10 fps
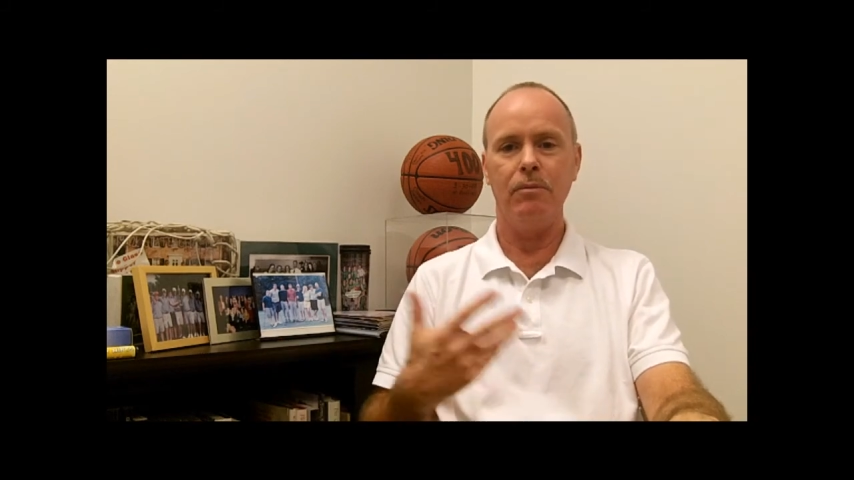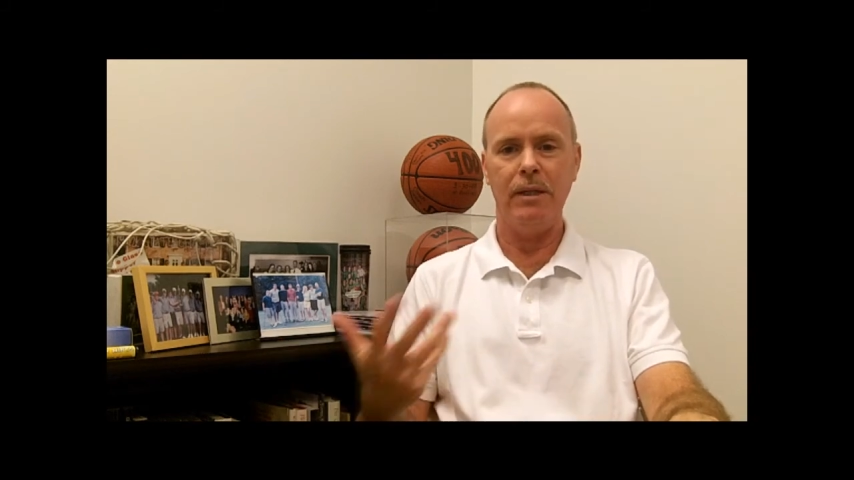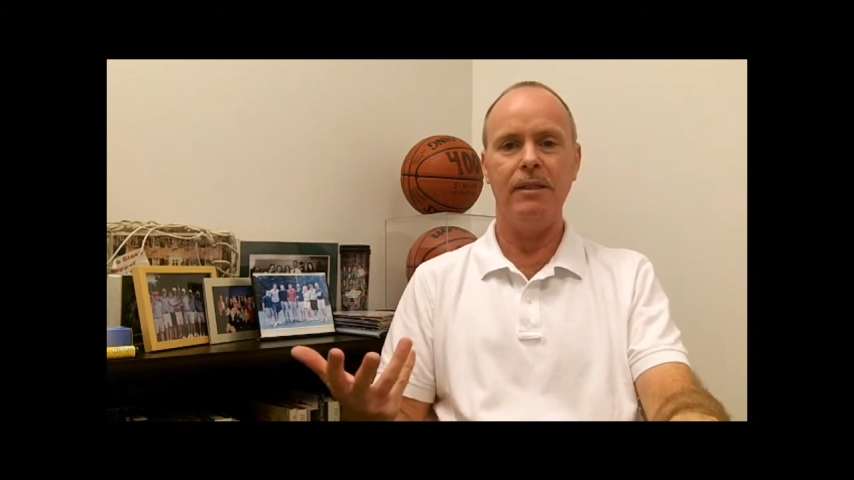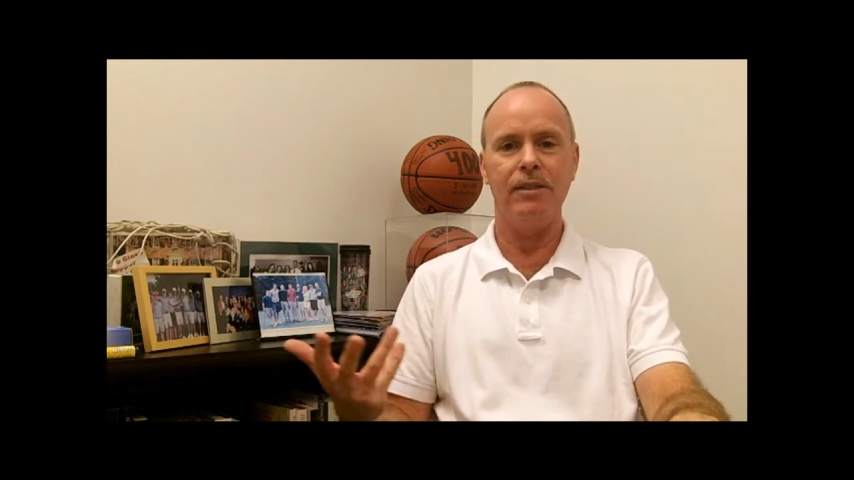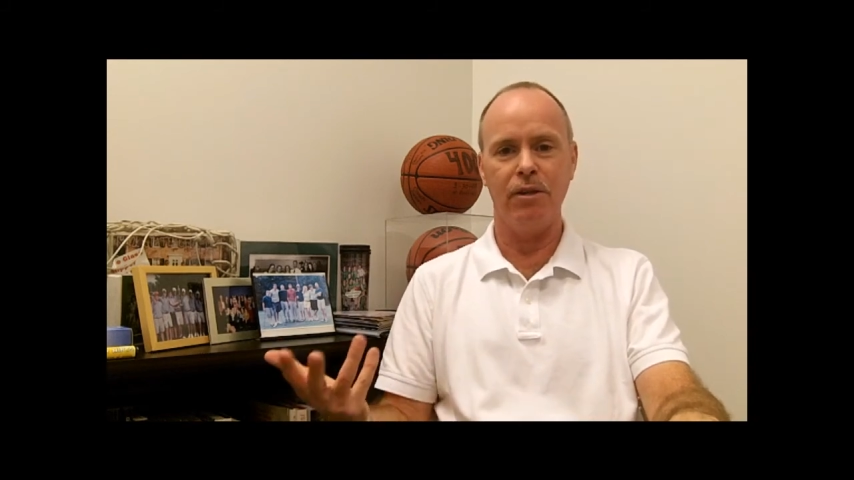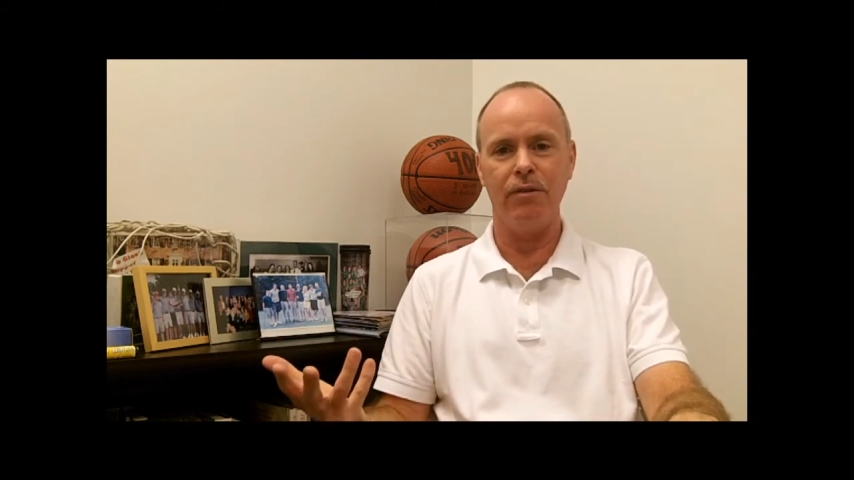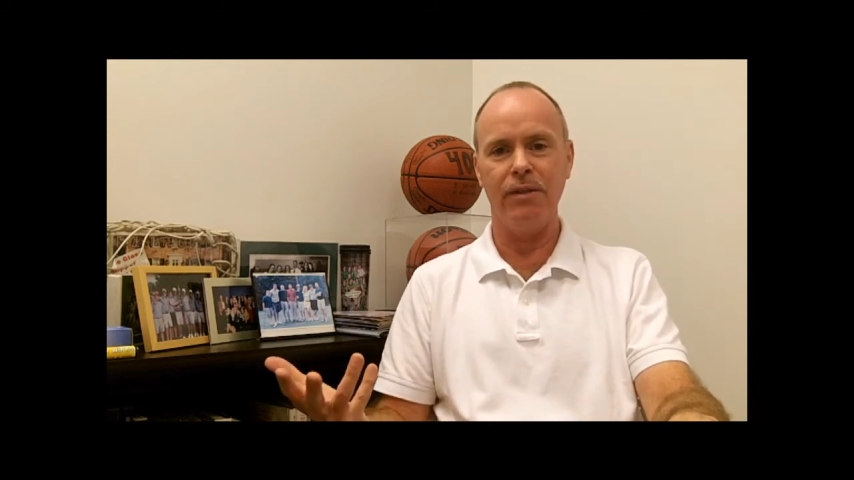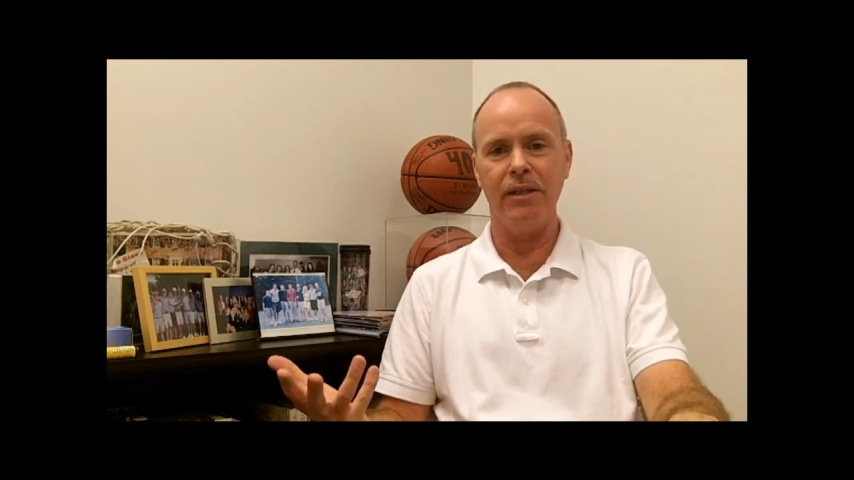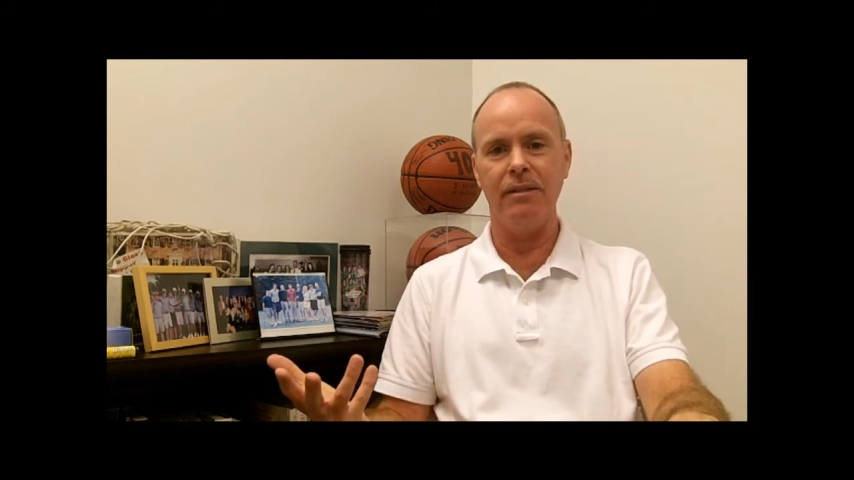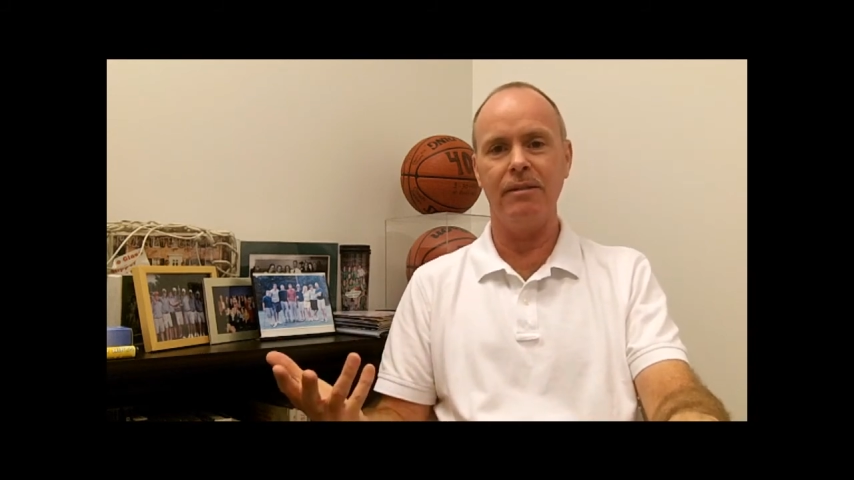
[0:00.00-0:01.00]
We
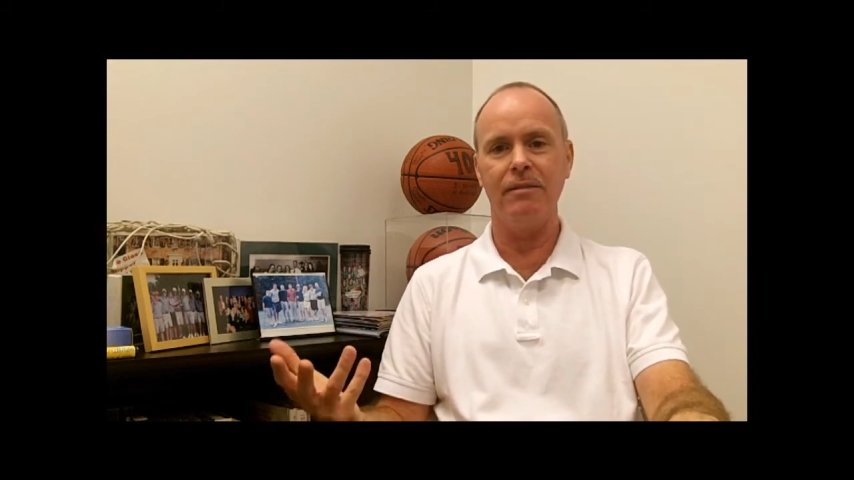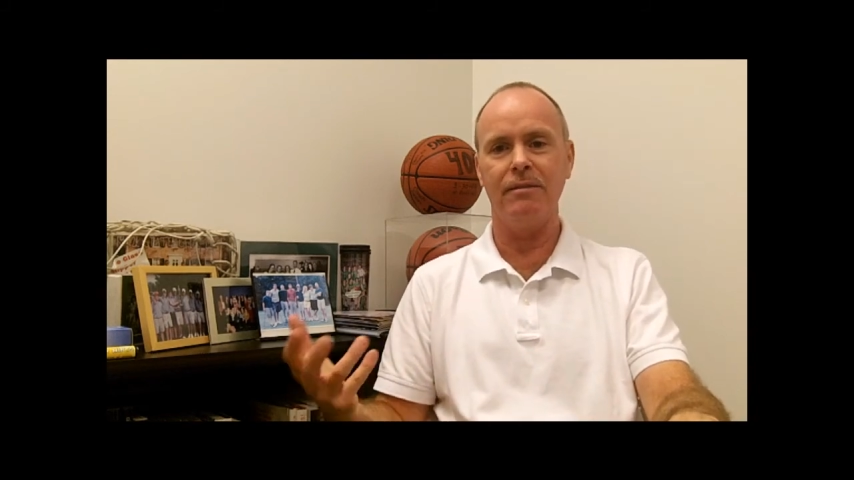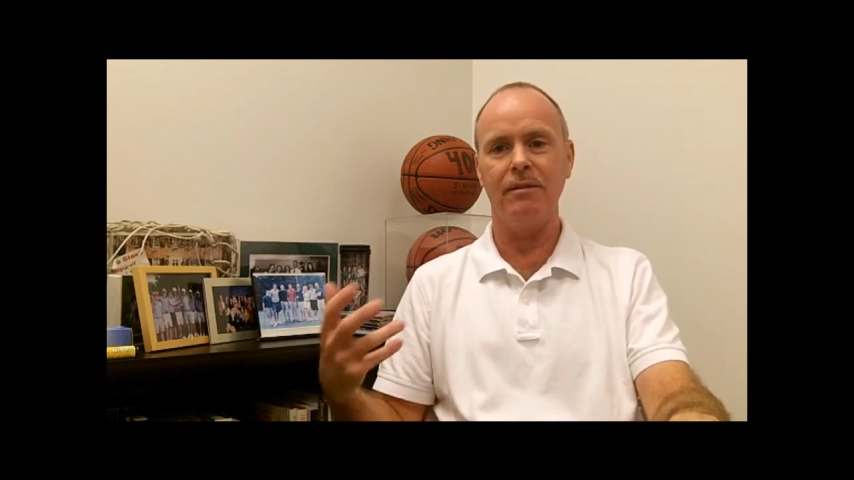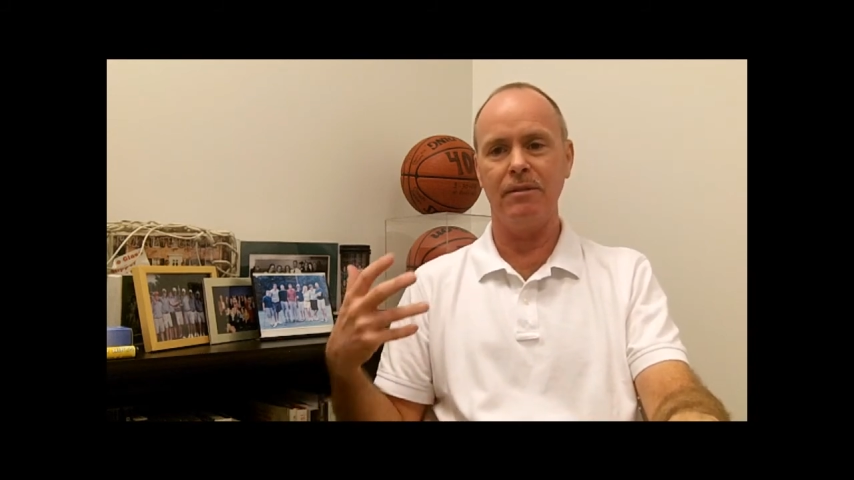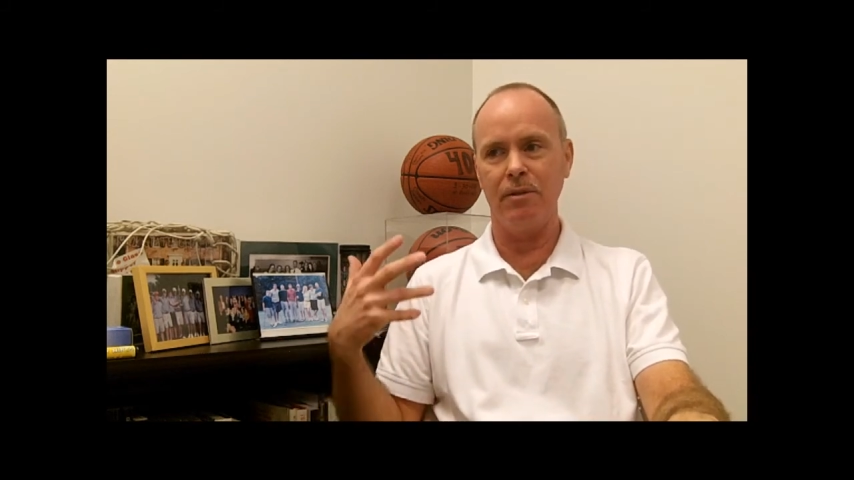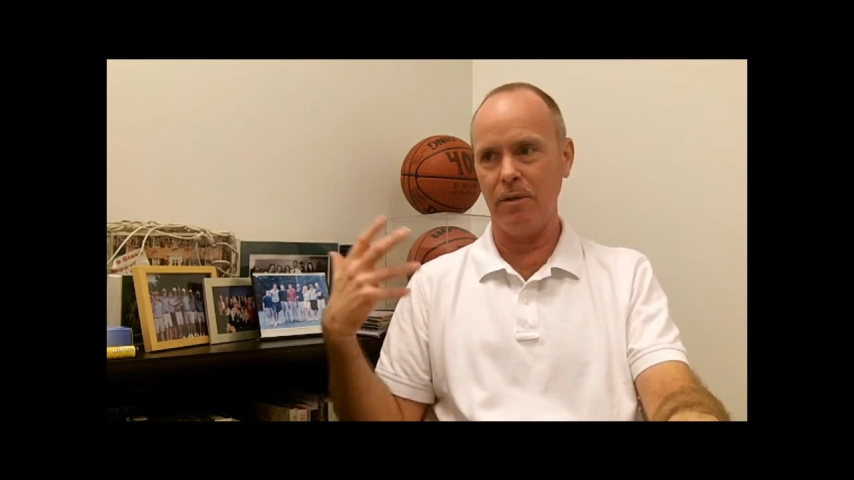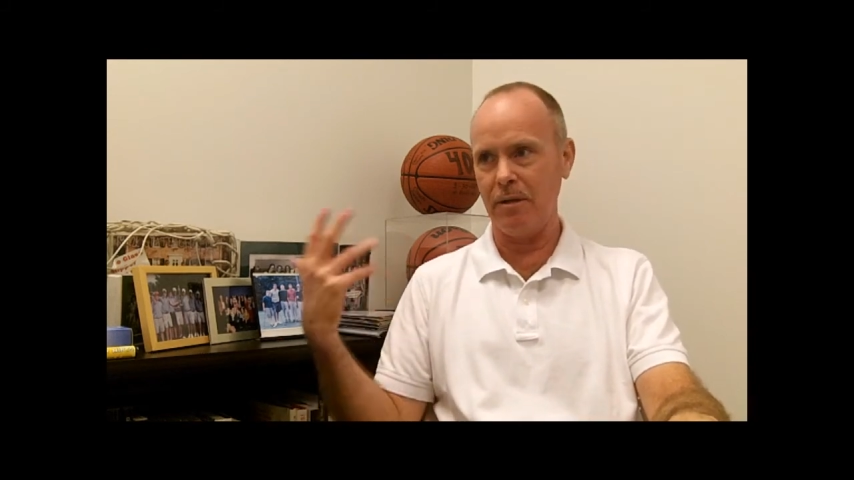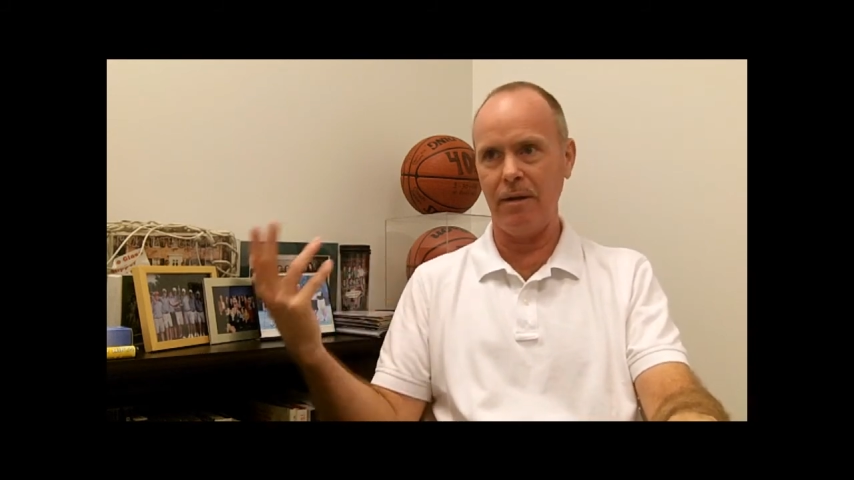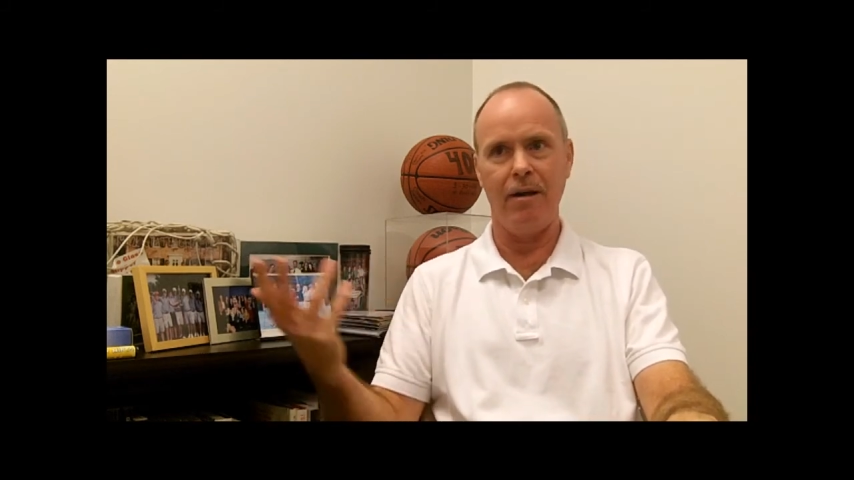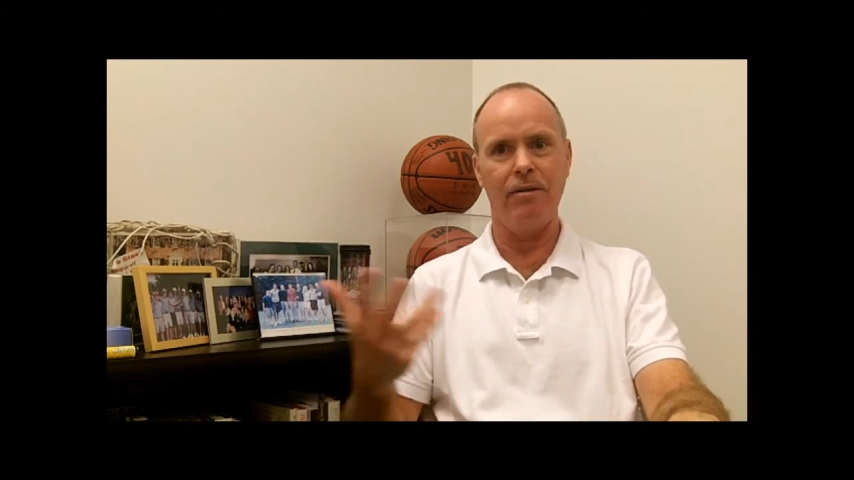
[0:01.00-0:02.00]
deserved it, or